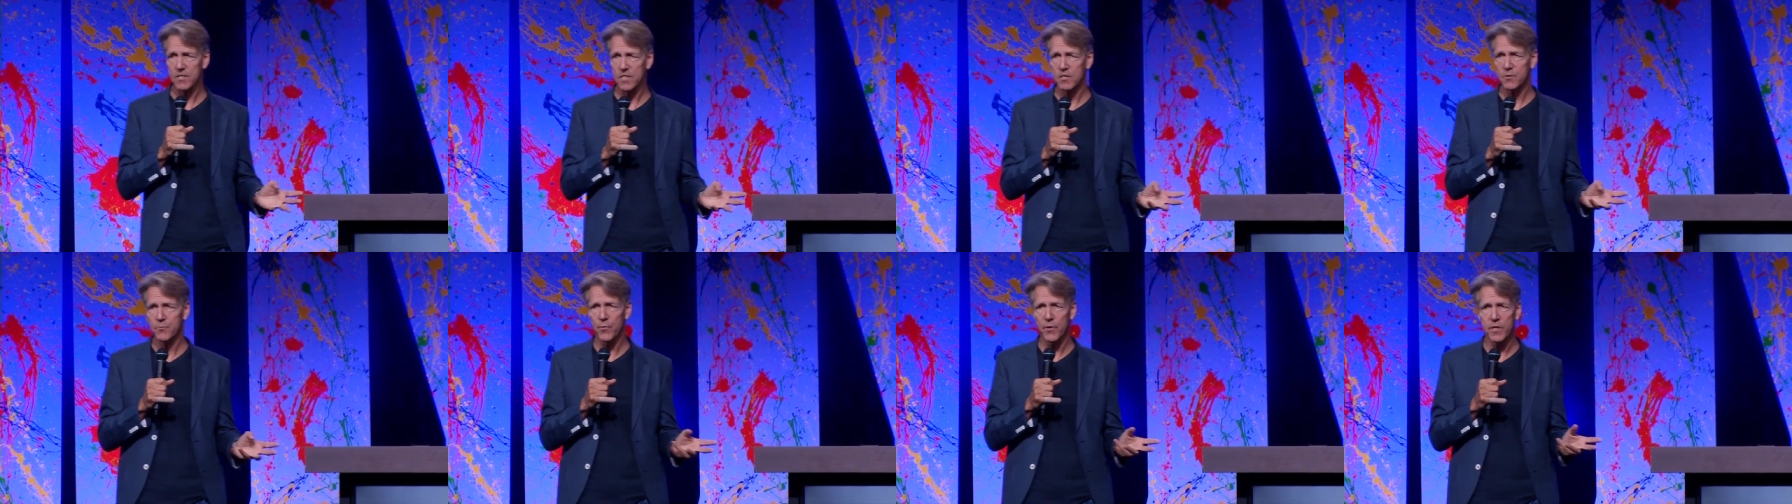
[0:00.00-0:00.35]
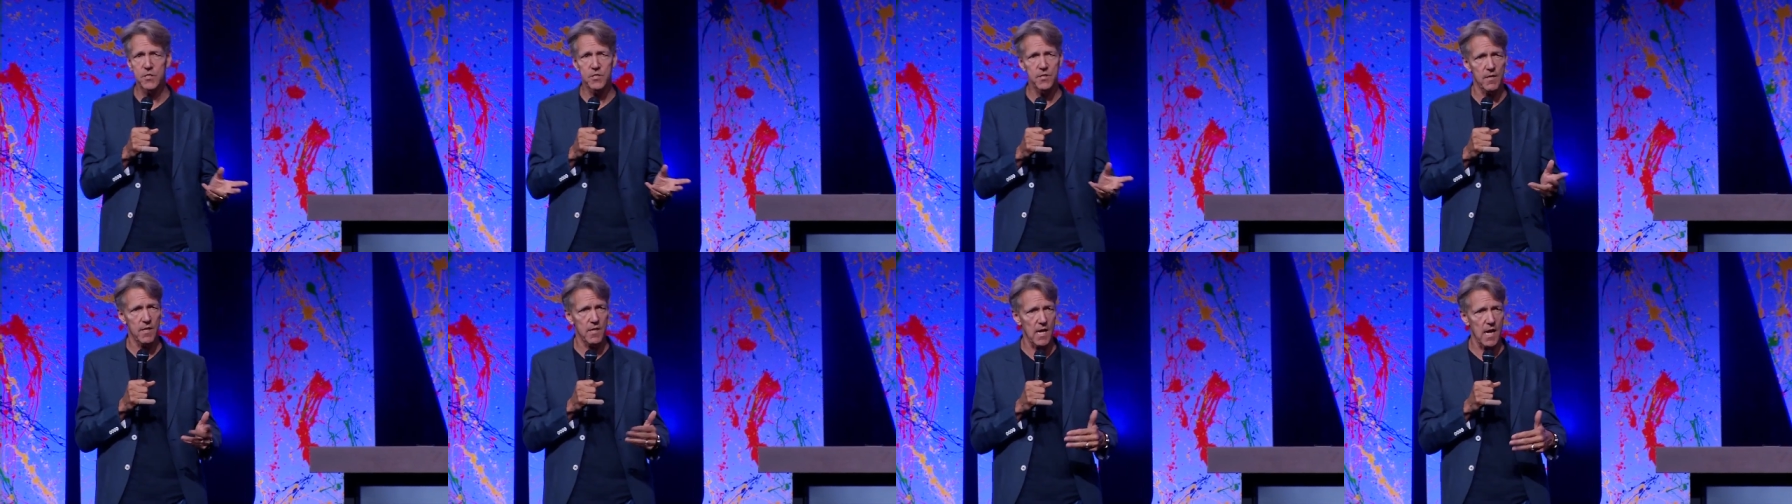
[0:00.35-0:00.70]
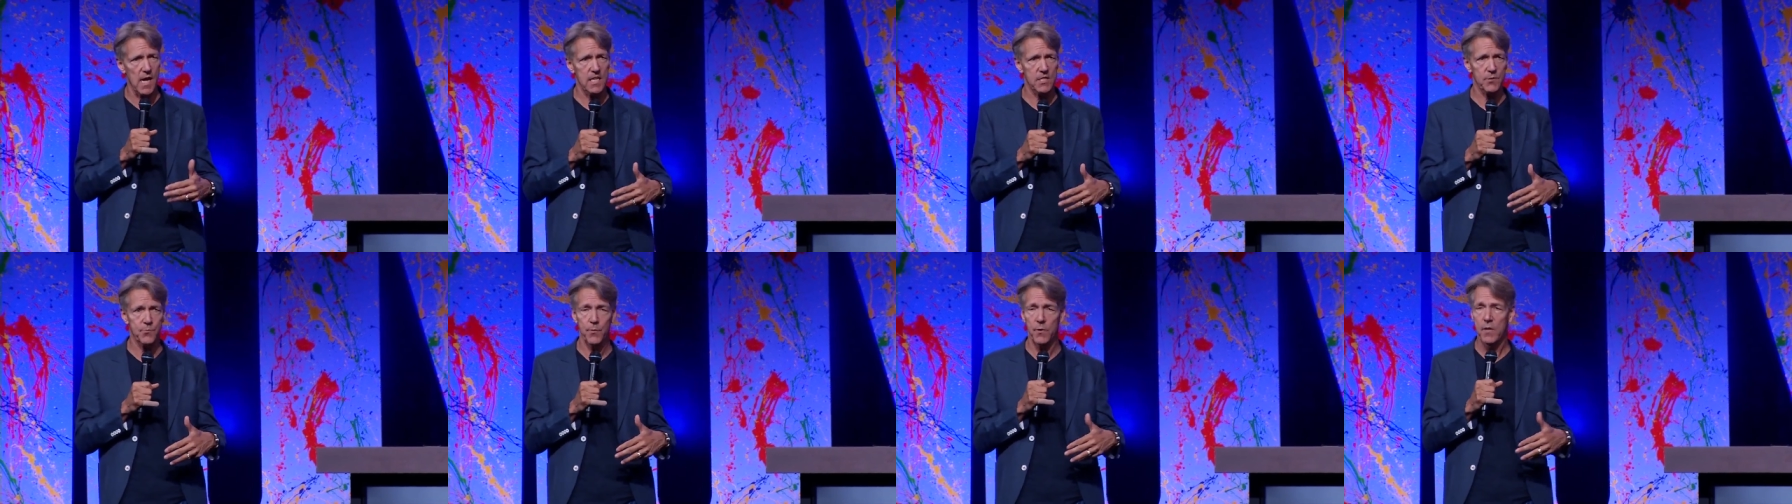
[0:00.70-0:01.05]
He's preaching the
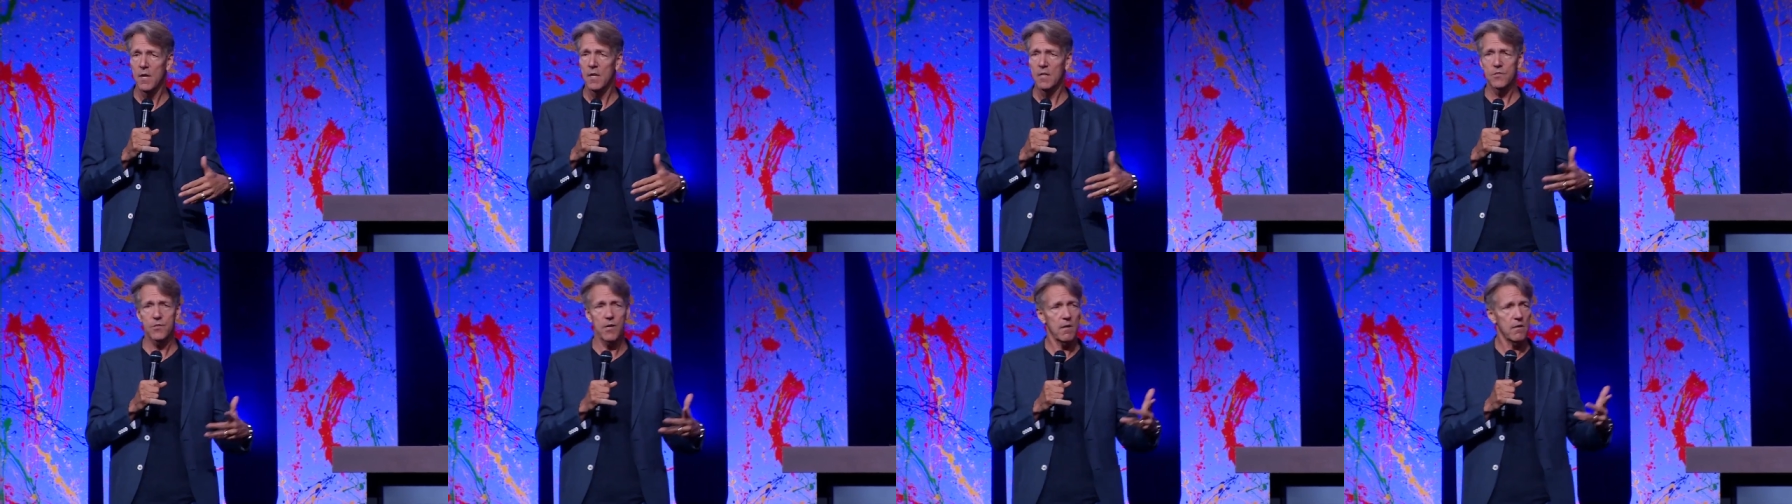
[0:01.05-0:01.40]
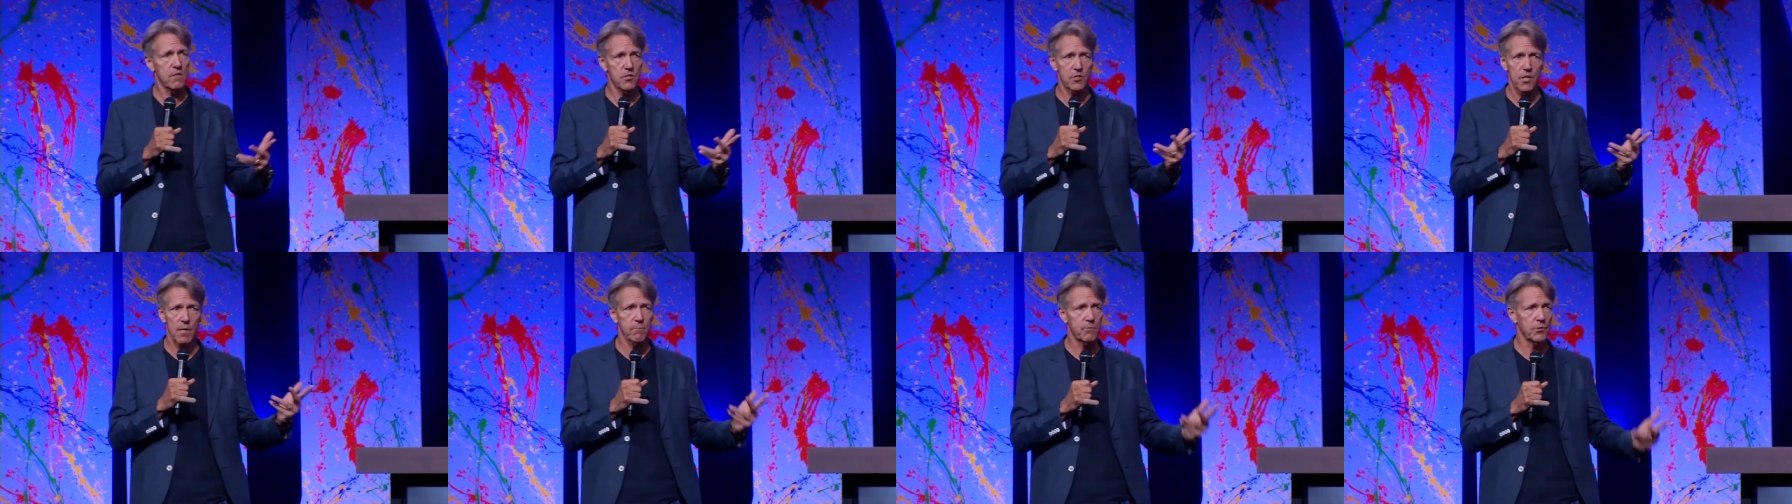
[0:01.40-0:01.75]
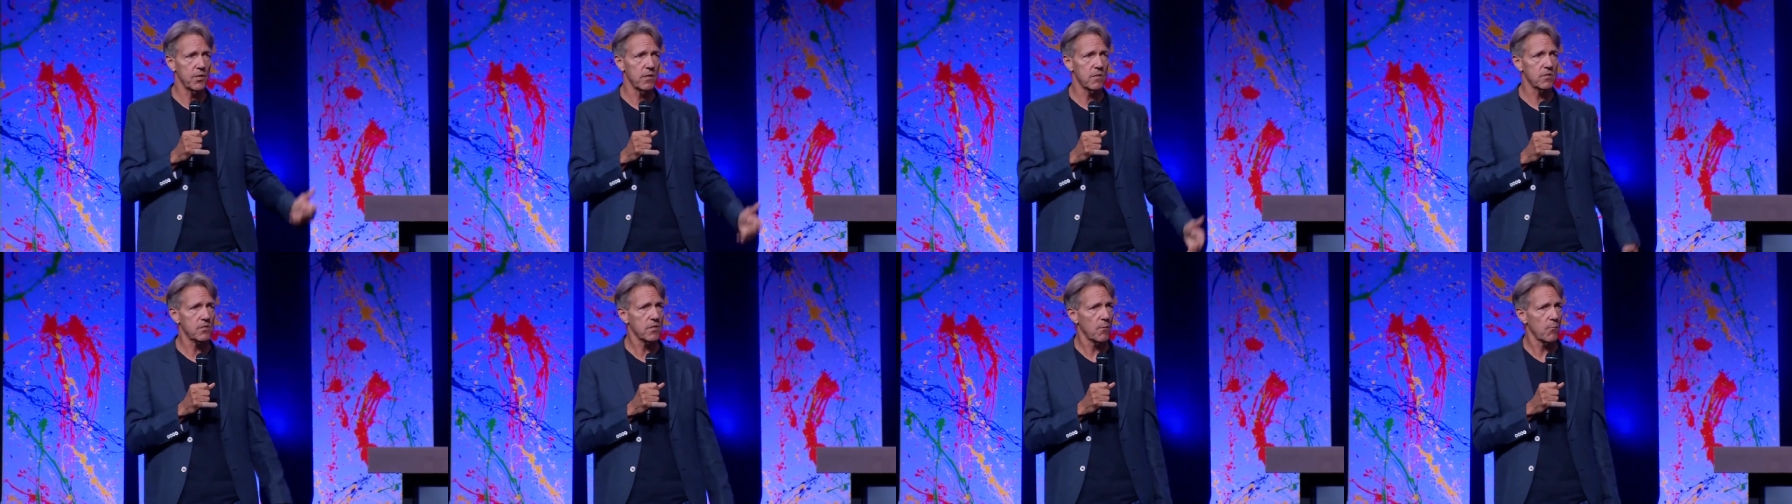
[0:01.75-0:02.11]
gospel, starting some
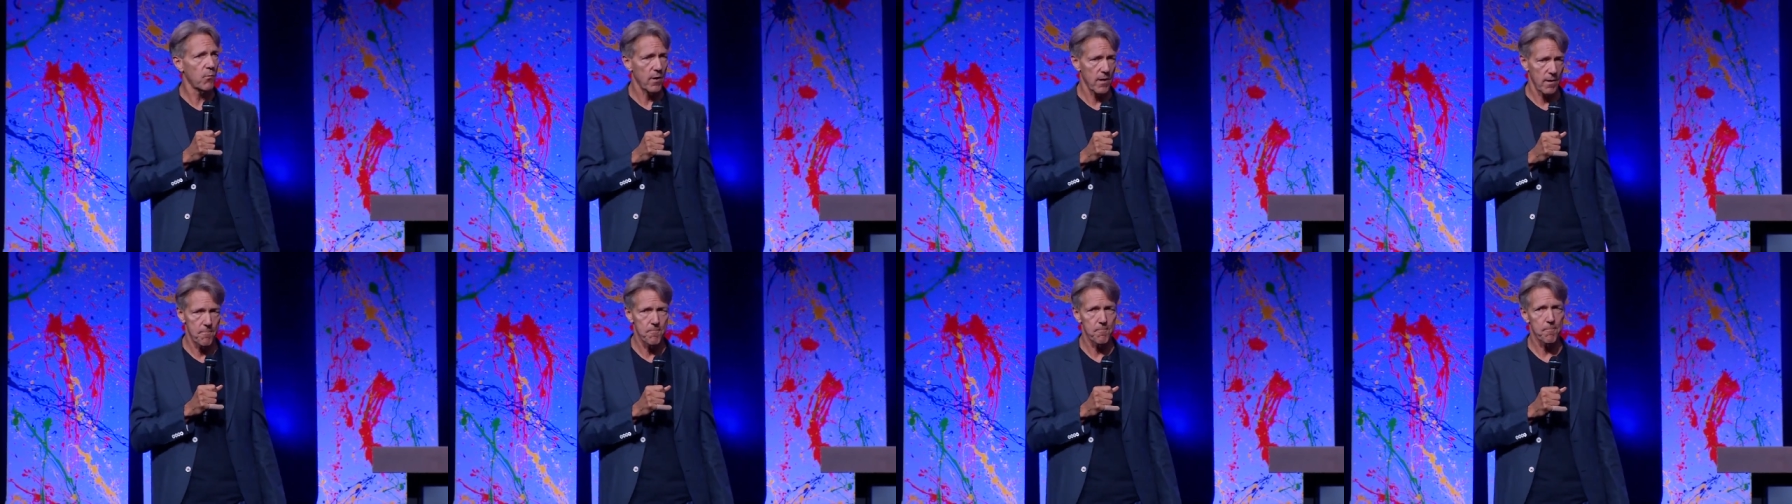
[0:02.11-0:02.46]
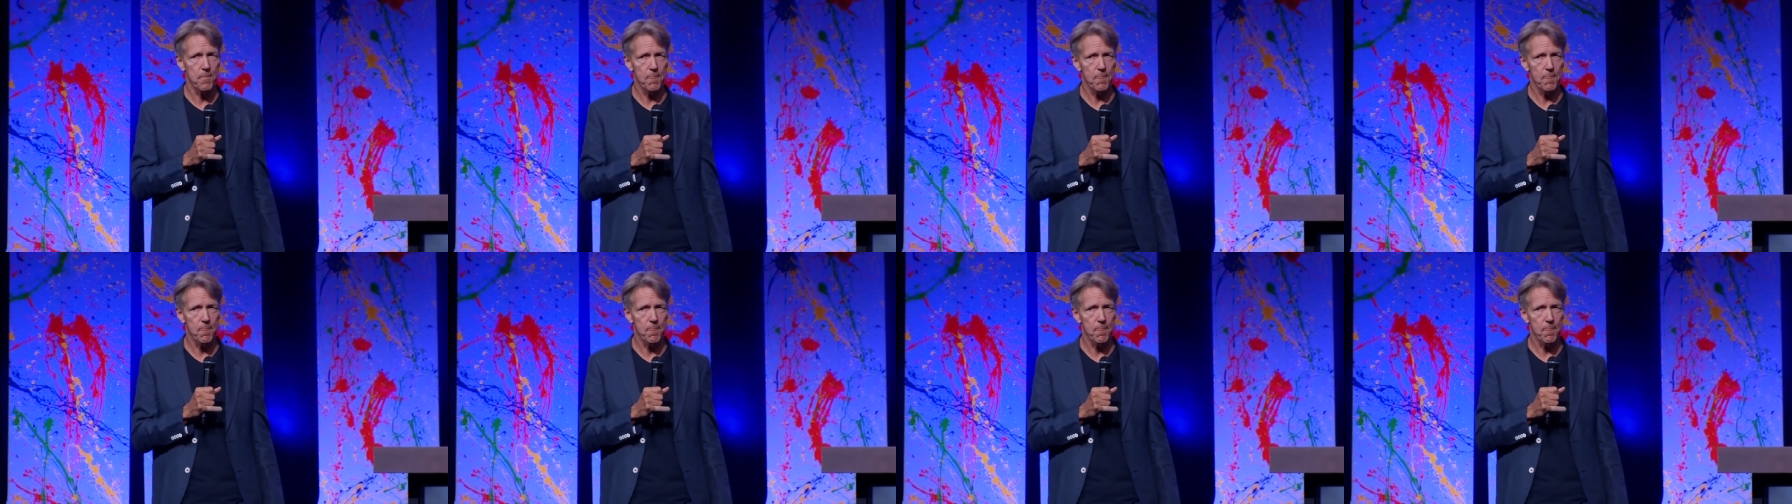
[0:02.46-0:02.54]
church somewhere.